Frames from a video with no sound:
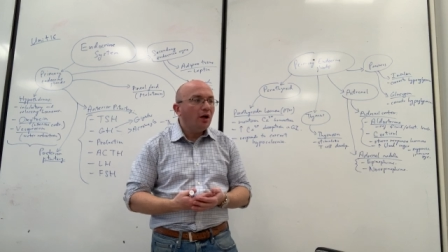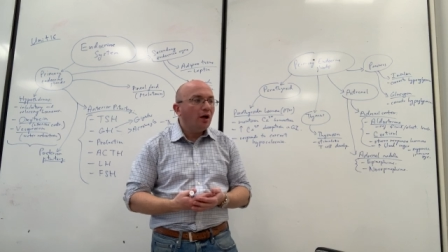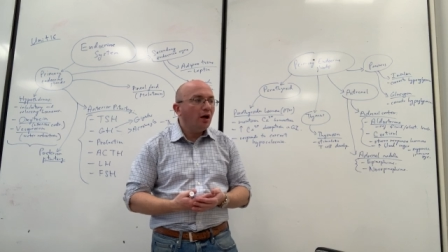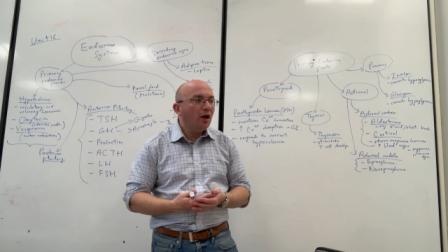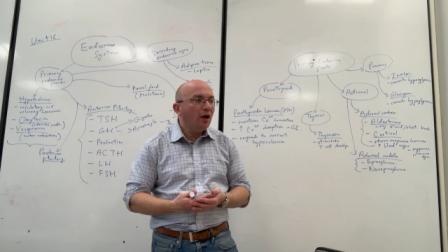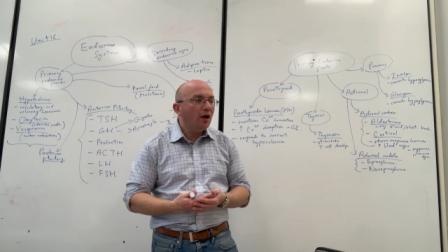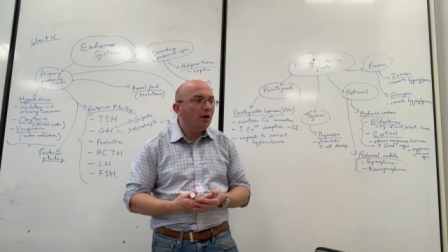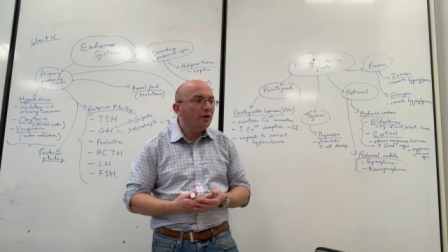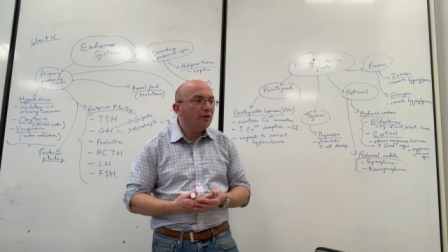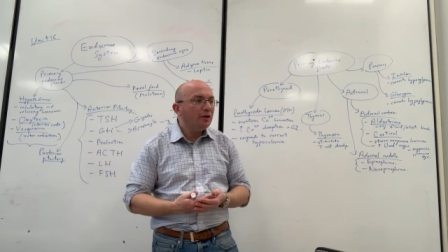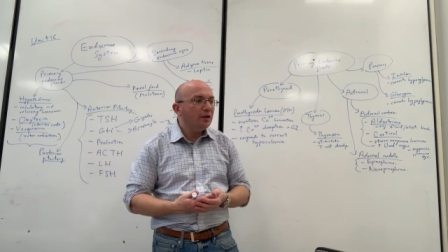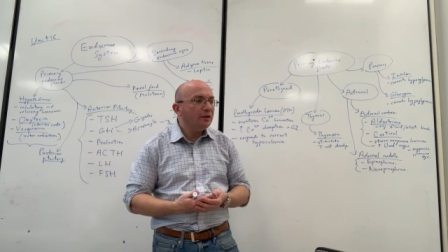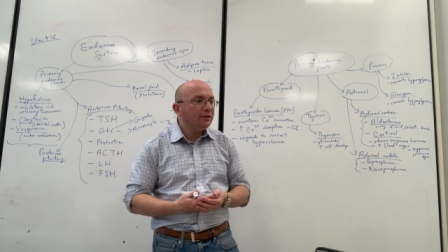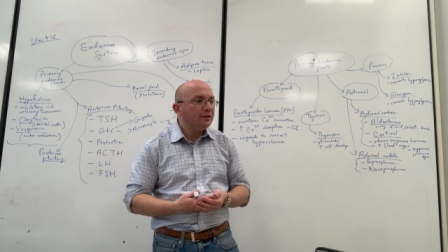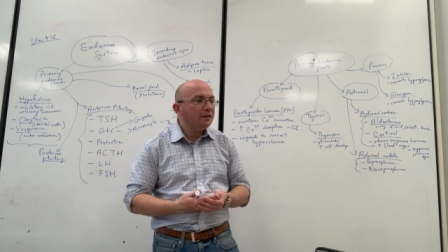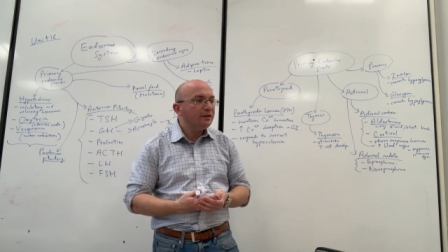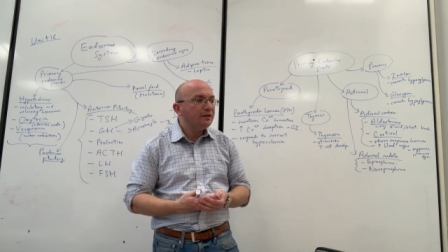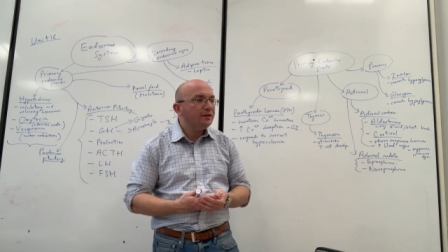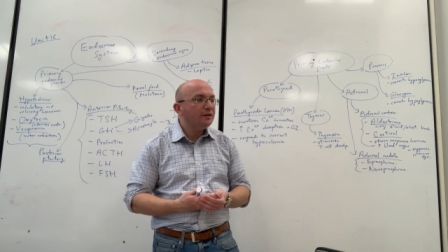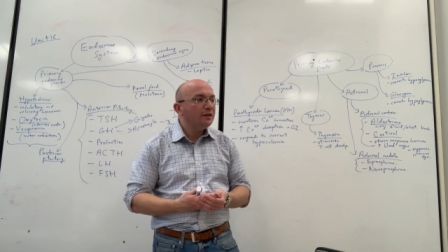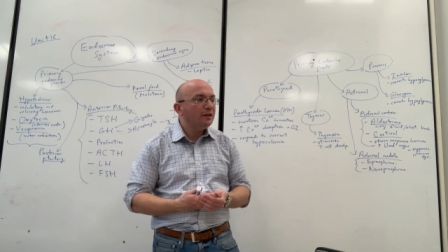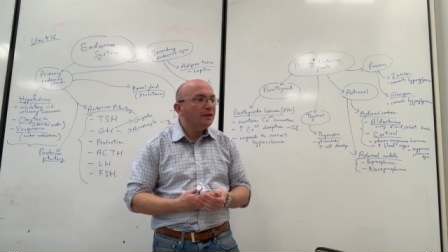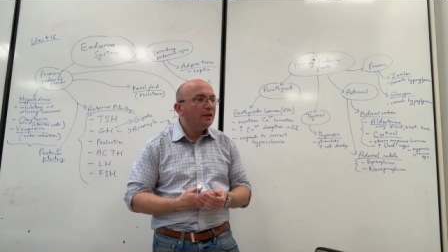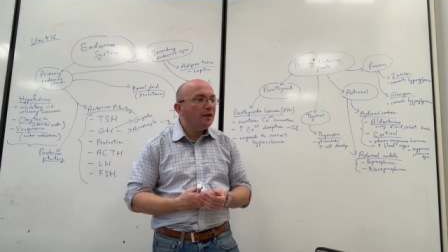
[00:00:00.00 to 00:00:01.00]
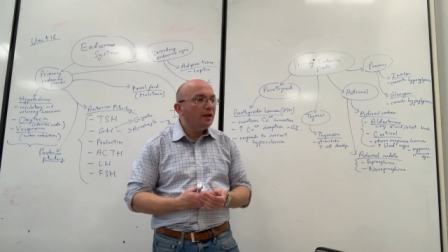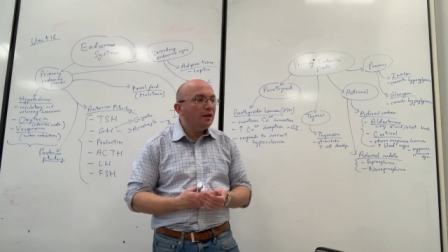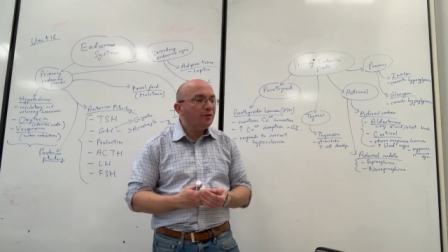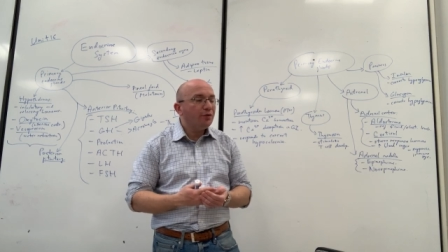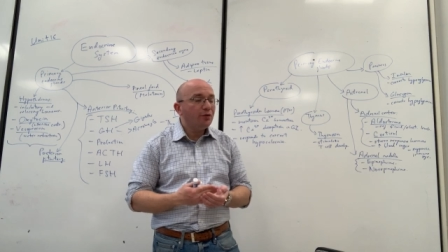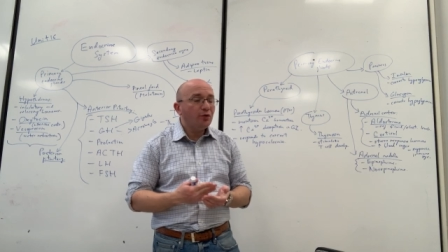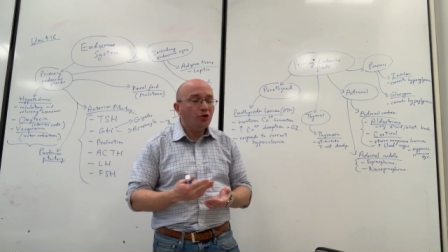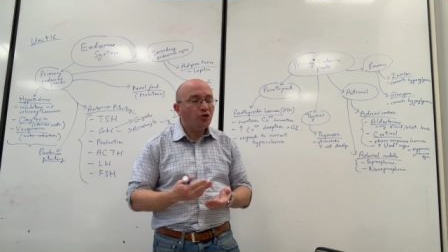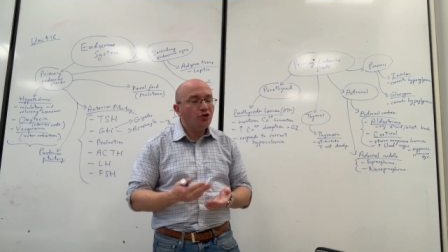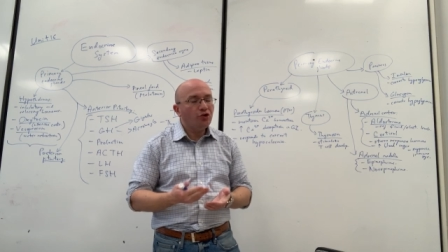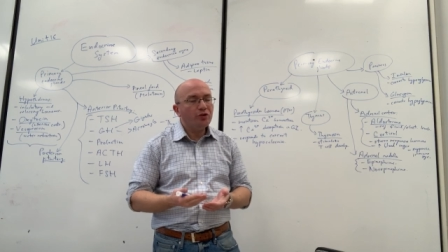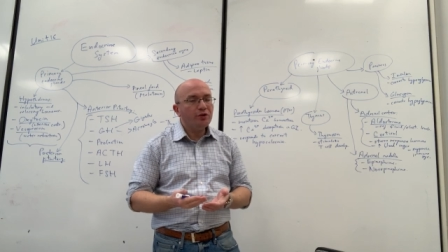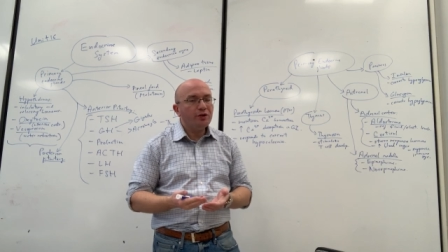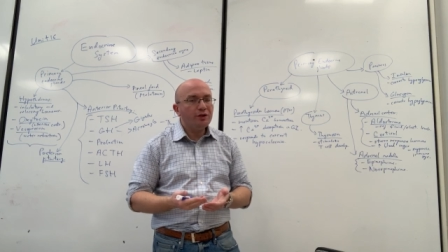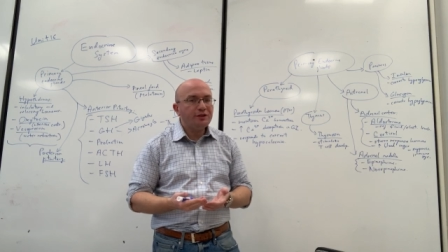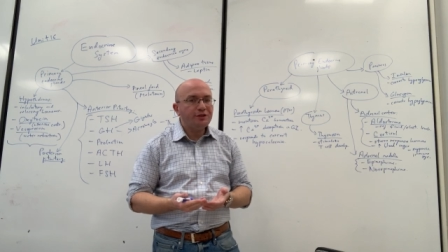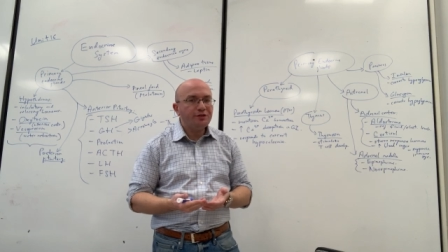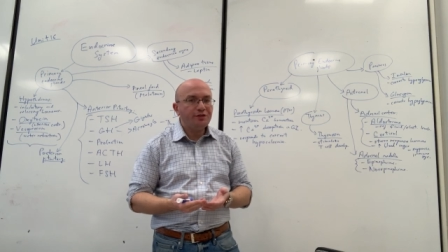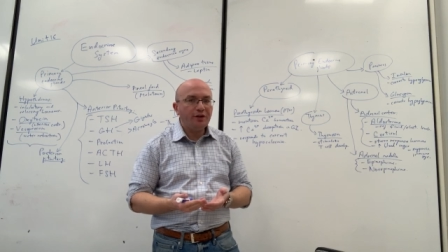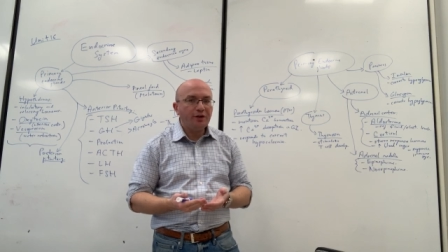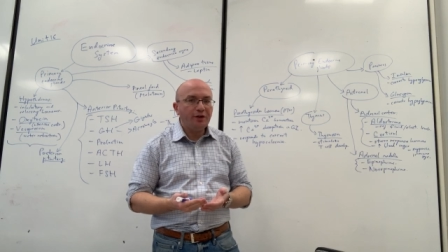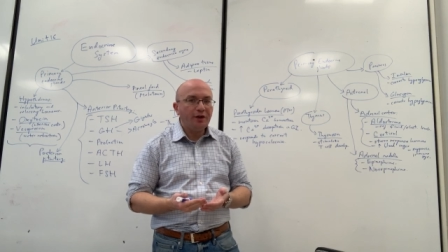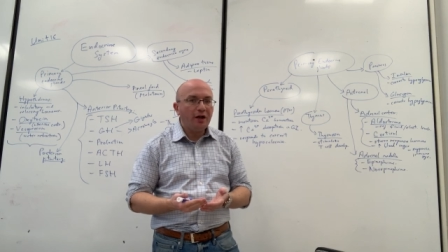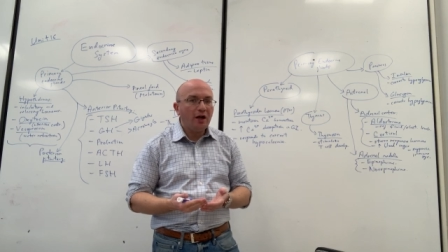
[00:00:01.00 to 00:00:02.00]
uh, that's unfortunately is
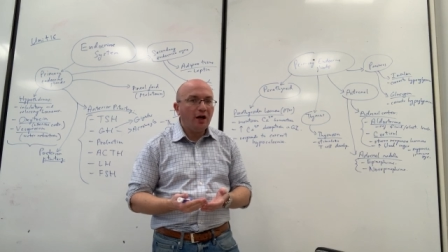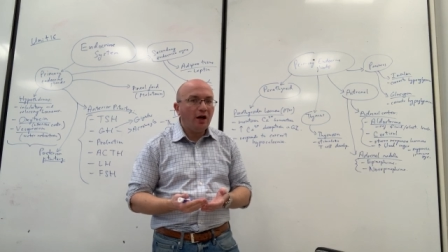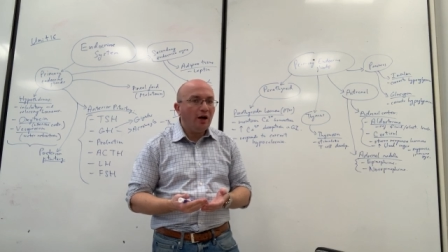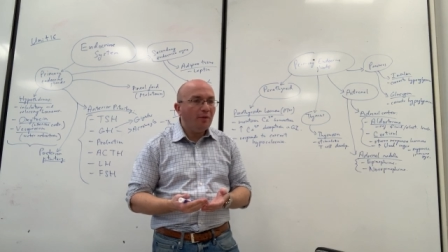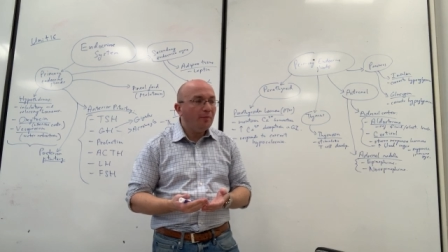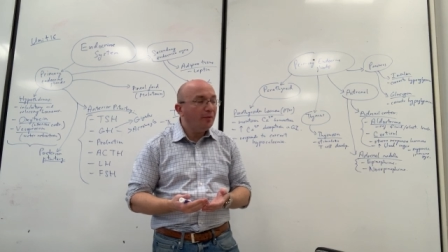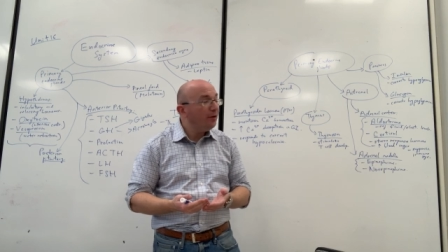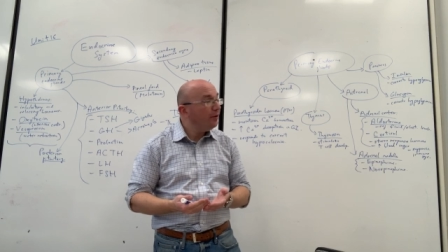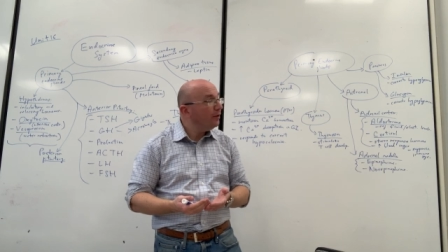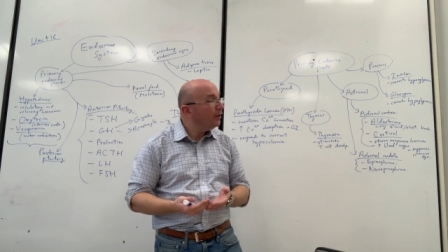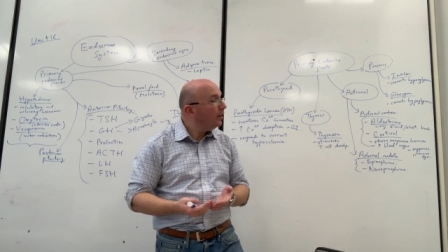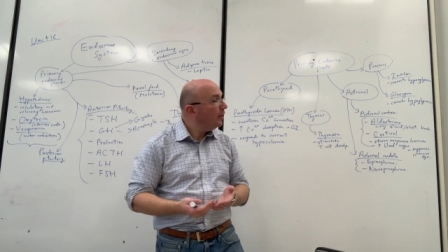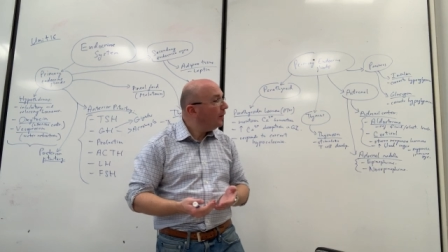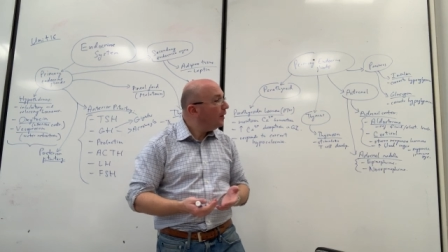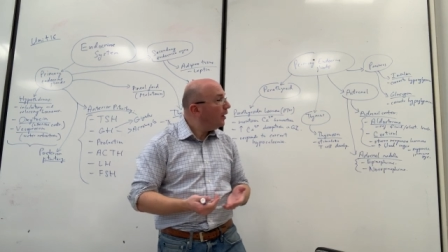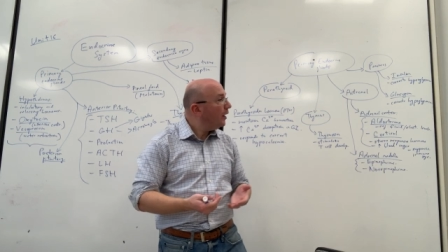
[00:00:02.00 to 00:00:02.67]
very common.